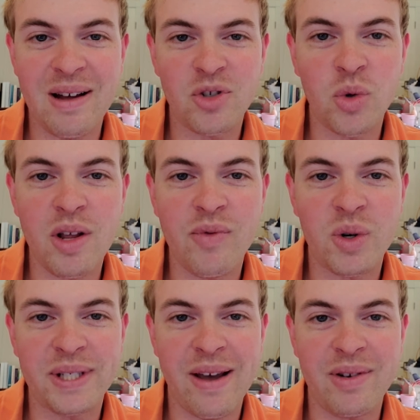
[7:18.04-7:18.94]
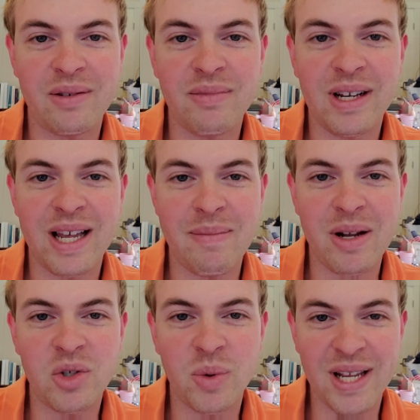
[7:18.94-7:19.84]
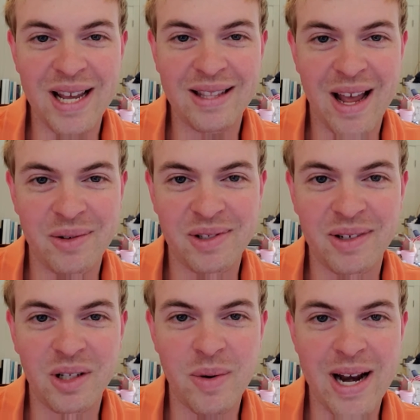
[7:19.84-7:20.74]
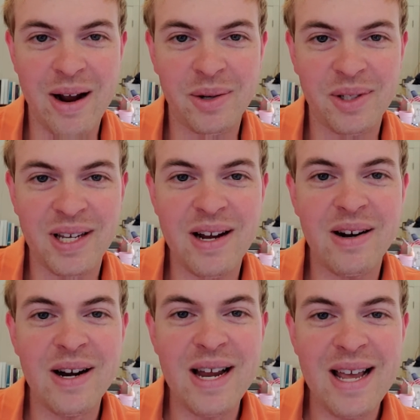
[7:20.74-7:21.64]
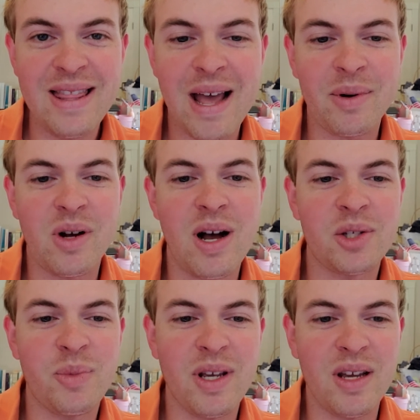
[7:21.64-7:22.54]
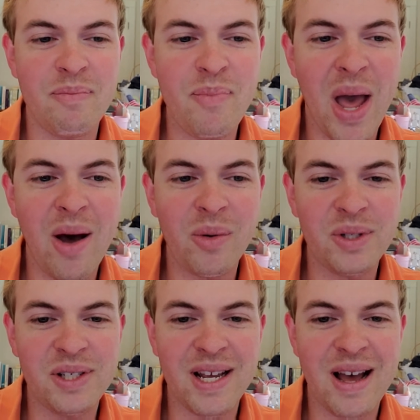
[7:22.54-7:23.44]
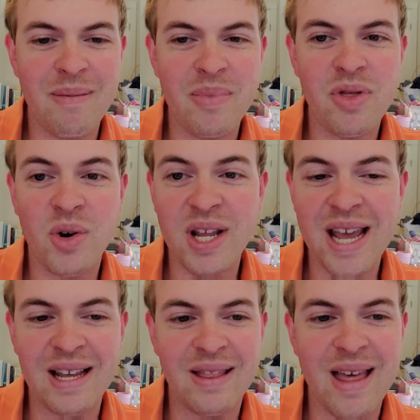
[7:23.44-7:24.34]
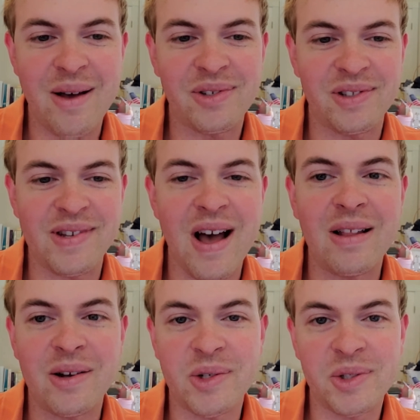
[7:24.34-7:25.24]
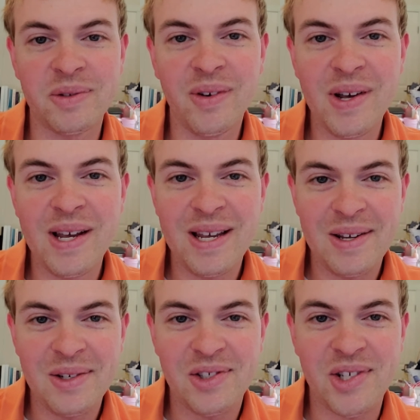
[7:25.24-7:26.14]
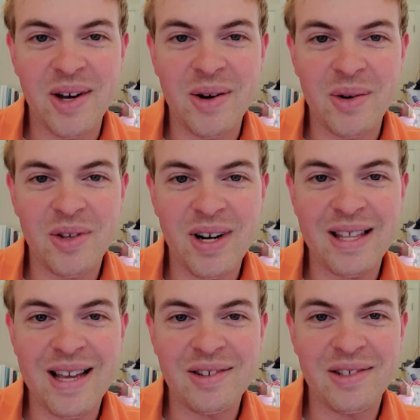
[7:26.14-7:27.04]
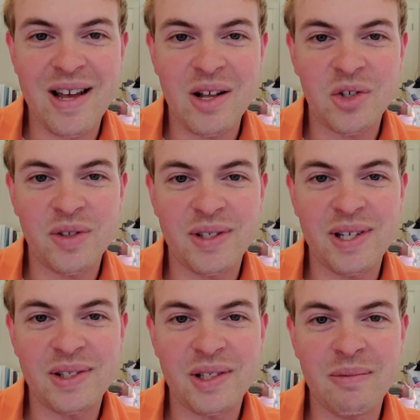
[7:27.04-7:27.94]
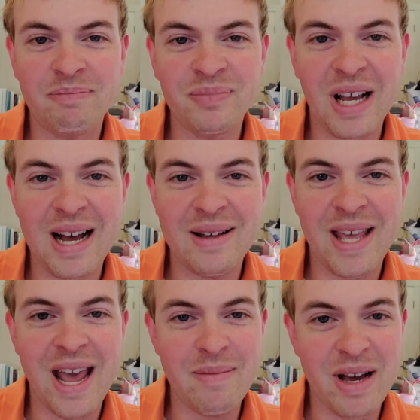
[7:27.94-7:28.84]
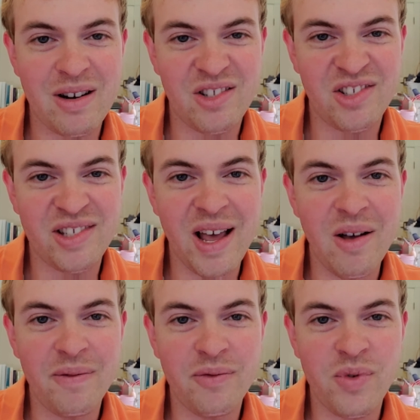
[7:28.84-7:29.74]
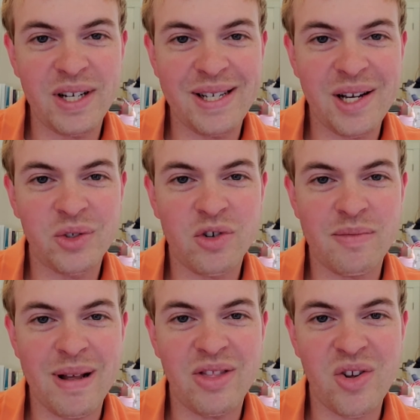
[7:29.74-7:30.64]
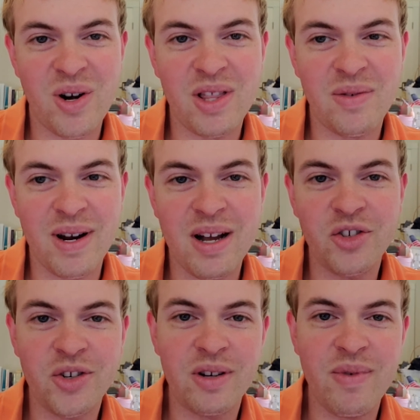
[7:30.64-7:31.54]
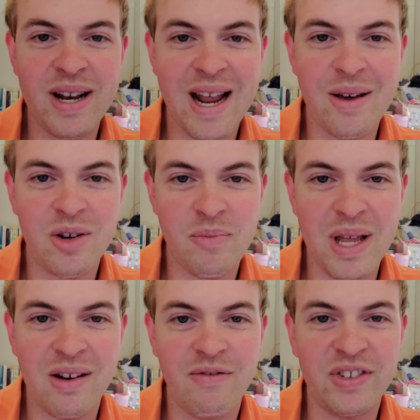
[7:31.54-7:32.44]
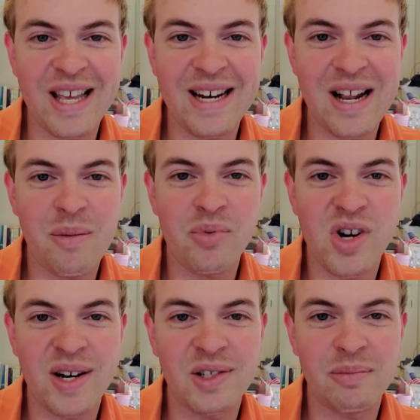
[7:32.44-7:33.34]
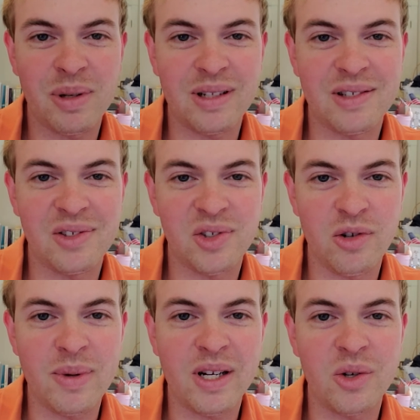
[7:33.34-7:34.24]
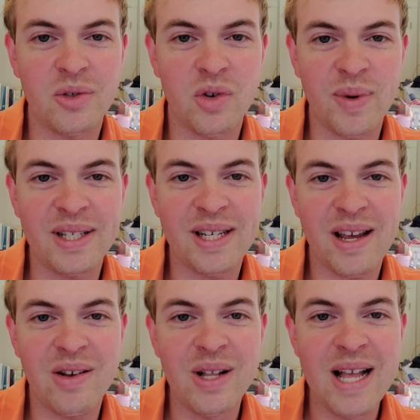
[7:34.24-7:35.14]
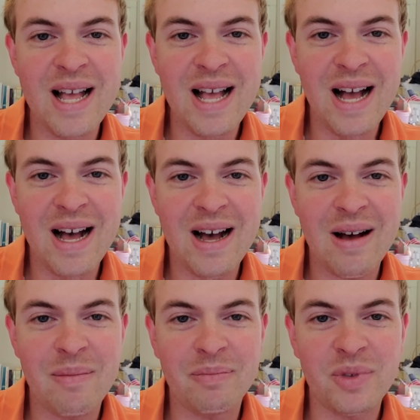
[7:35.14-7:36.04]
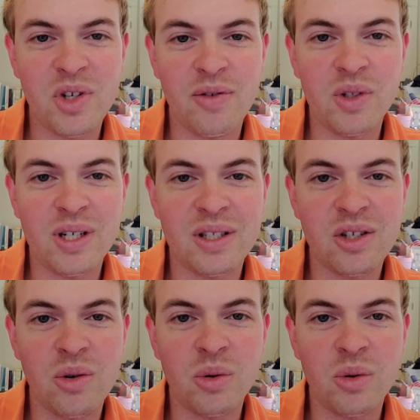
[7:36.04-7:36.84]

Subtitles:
24/7, again, about 28,000 kilowatt hours a year, that would cost me about $38,000. So $38,000 for the system. The Antminer itself retails for about $3,300. Right now they're a bit inflated on price, but let's assume it goes for retail. So if you look at the total